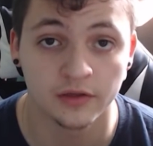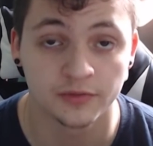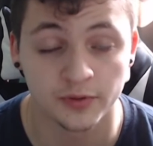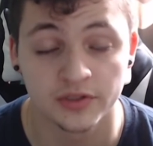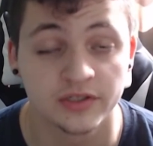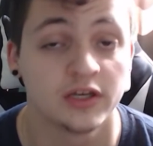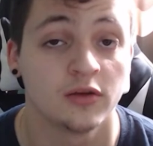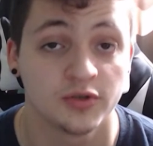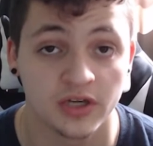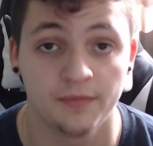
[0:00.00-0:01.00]
You're supposed to set
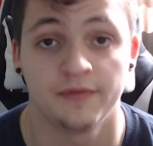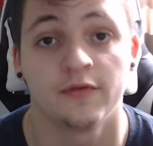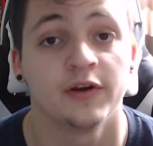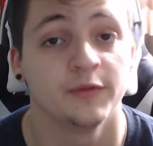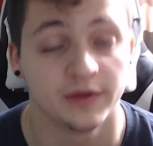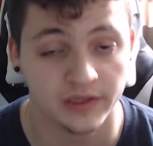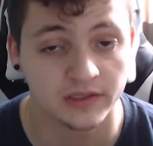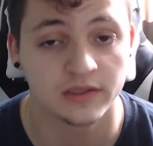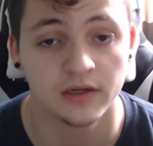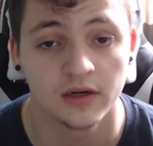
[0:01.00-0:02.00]
up shop before anyone
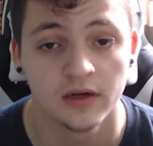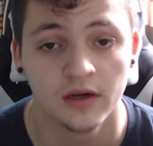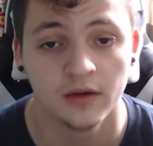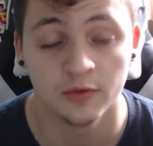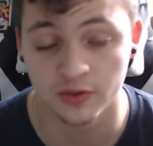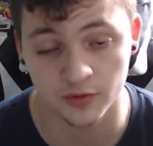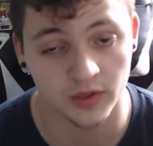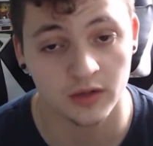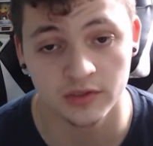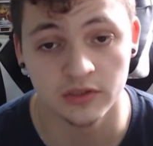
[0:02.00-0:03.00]
gets there," which is
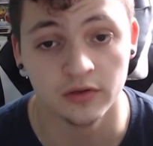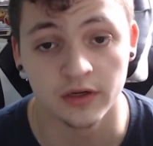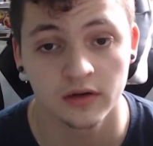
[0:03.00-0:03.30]
what I was doing.